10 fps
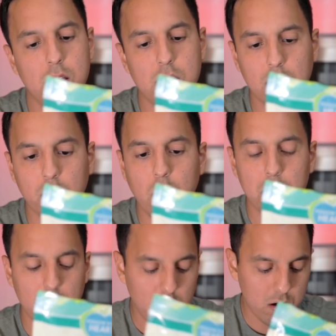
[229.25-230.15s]
and 6
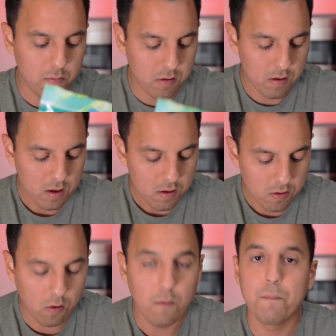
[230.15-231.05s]
grams of carbs.
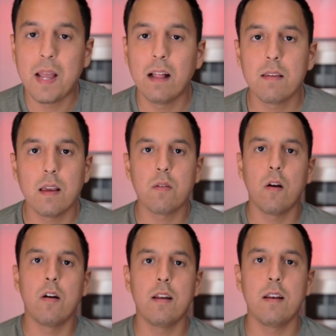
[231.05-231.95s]
So now let's get
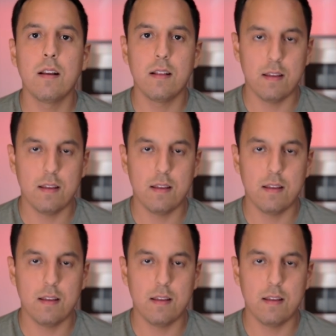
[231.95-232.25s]
started